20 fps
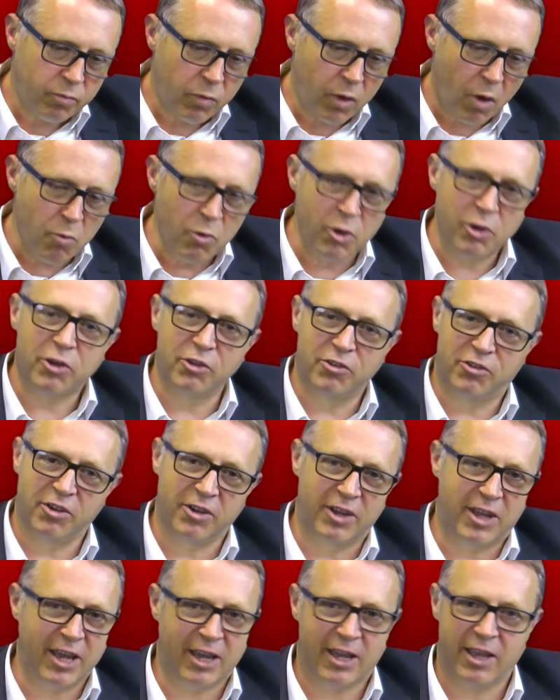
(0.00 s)

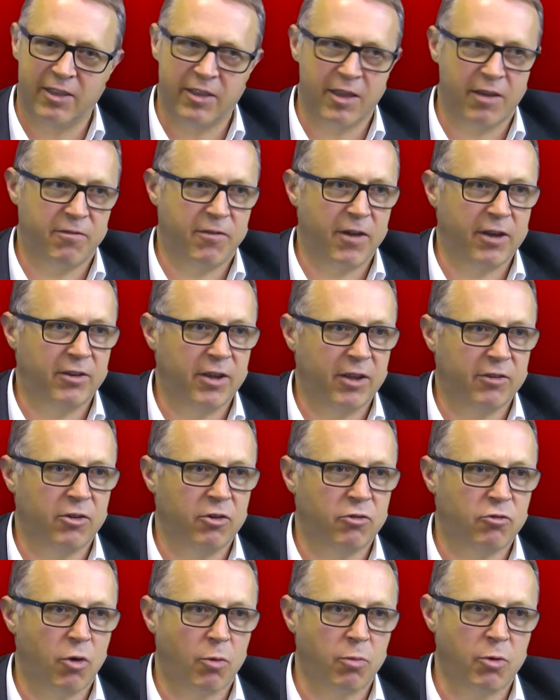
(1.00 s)
Wilkinson kicking that
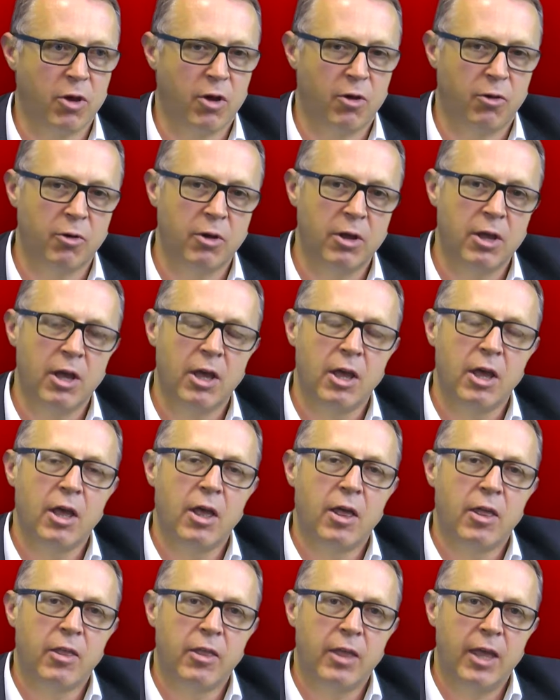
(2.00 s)
fantastic drop goal.
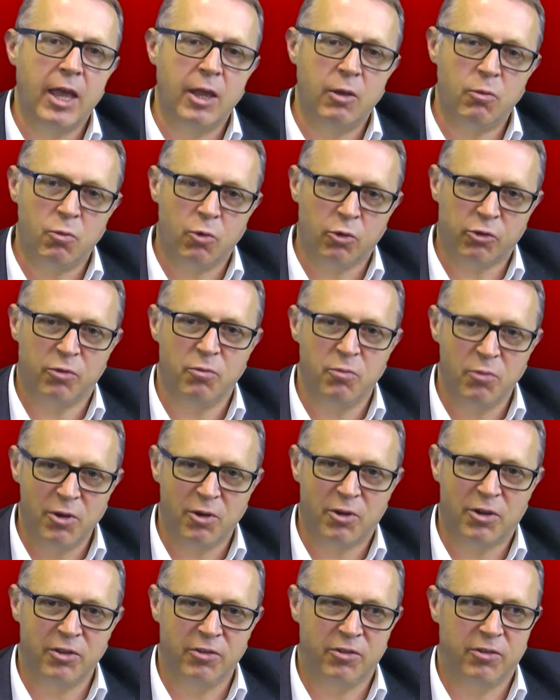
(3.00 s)
It wasn't
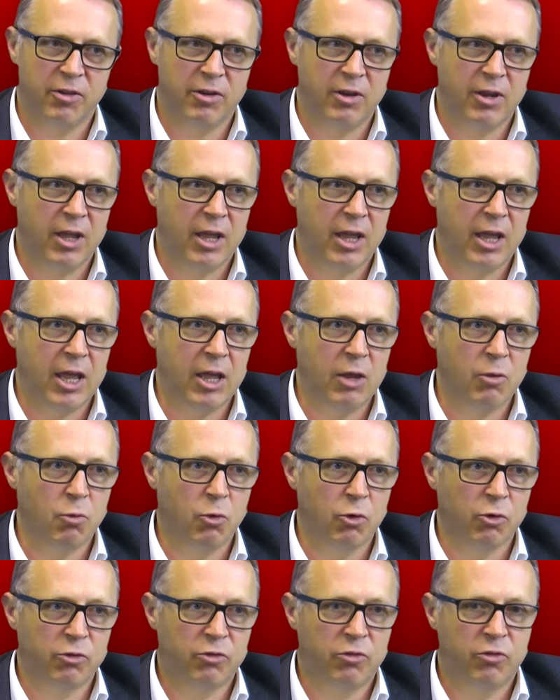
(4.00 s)
Wilkinson. It
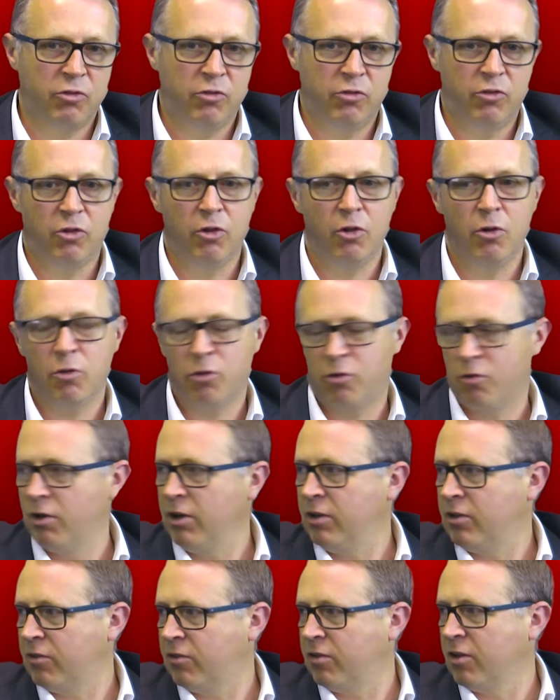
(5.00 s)
was 2 or 3
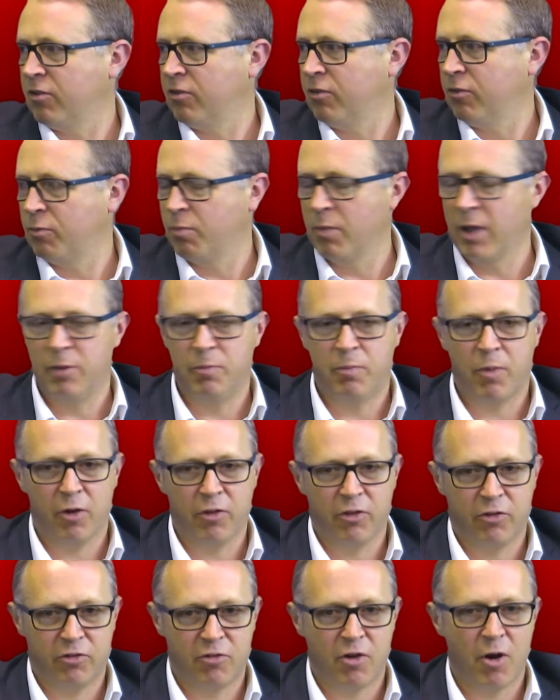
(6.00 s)
decisions made by
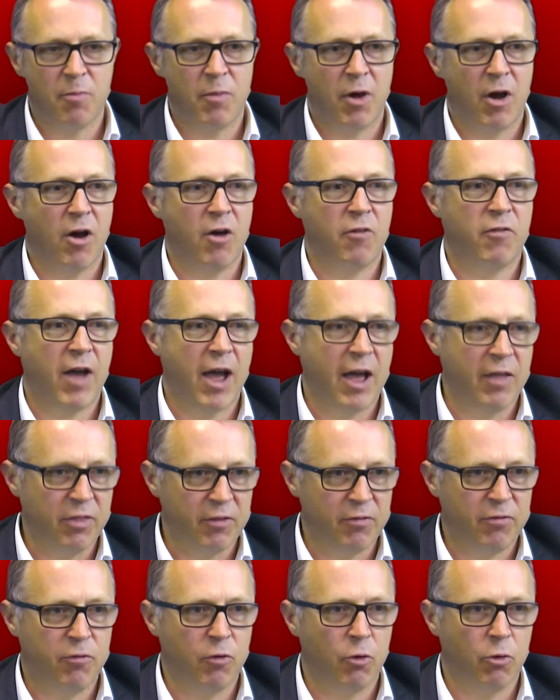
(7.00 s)
the scrum half and the
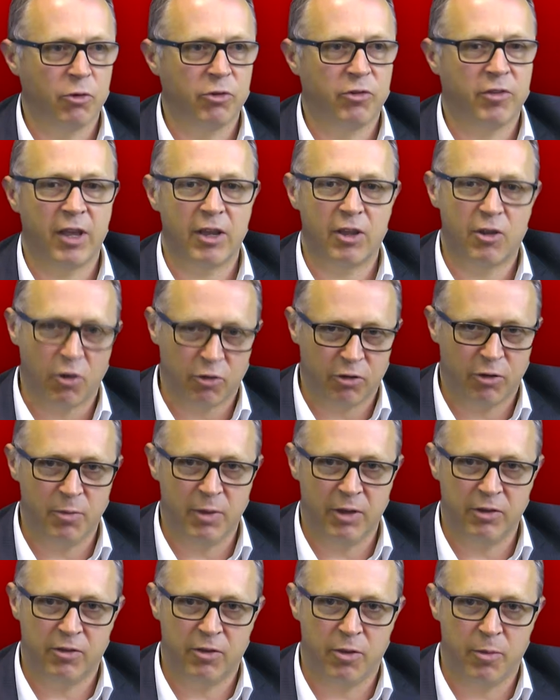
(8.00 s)
forwards that got him
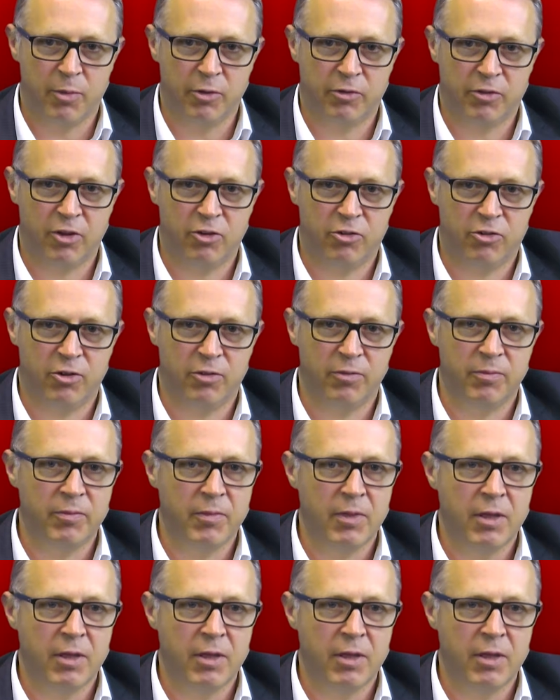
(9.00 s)
into the position.